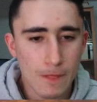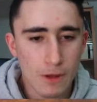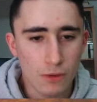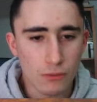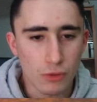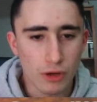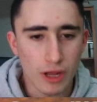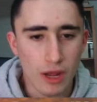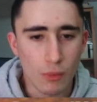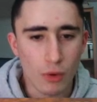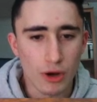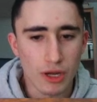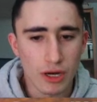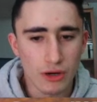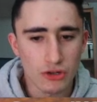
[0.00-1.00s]
rook a1
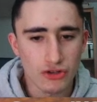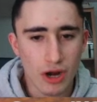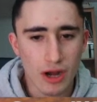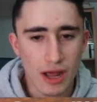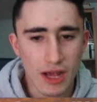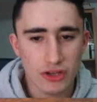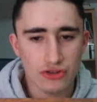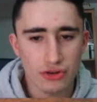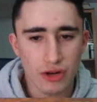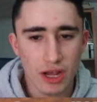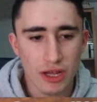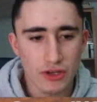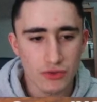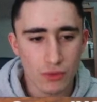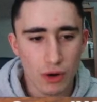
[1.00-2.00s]
here to try to extricate
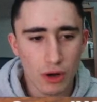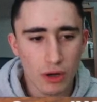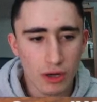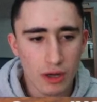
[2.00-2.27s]
his rook.